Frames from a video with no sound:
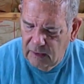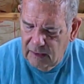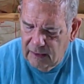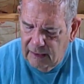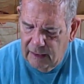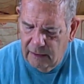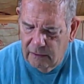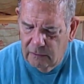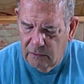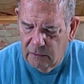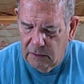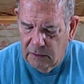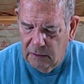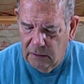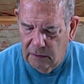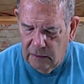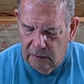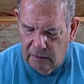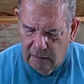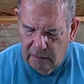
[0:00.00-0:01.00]
Now,
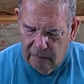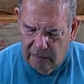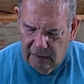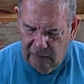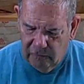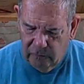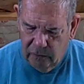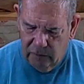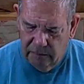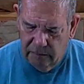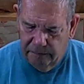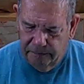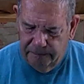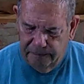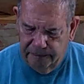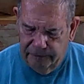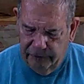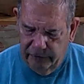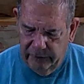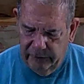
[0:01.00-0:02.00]
this one
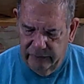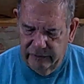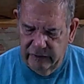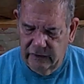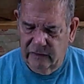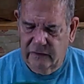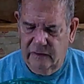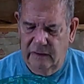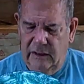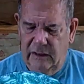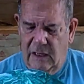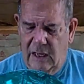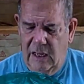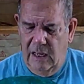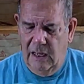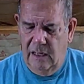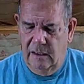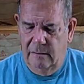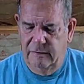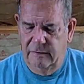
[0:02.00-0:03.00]
previously
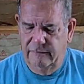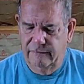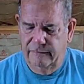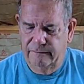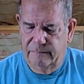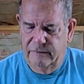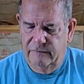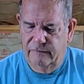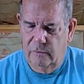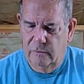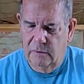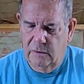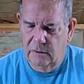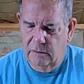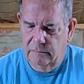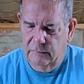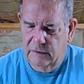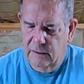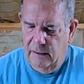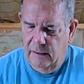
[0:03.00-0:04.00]
had, before it
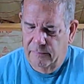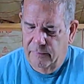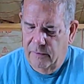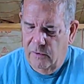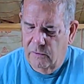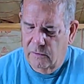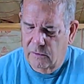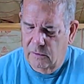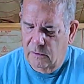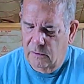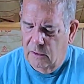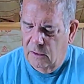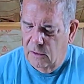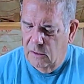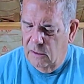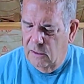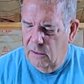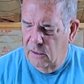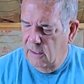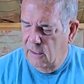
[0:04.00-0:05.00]
got broken,
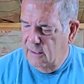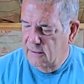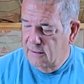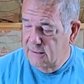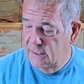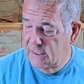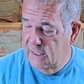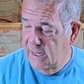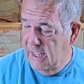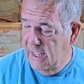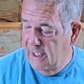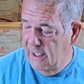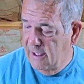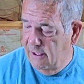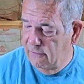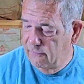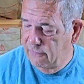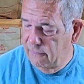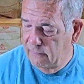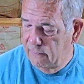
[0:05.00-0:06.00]
did
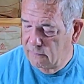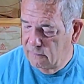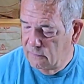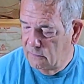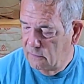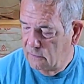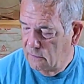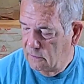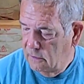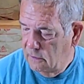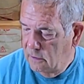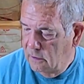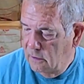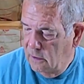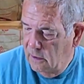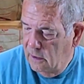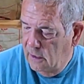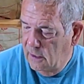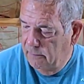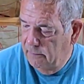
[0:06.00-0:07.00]
have
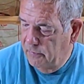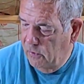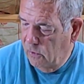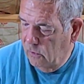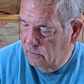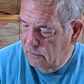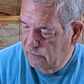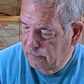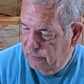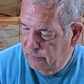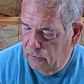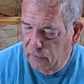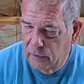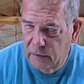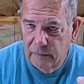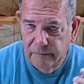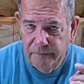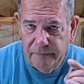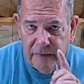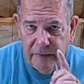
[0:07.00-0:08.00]
a bolt through it.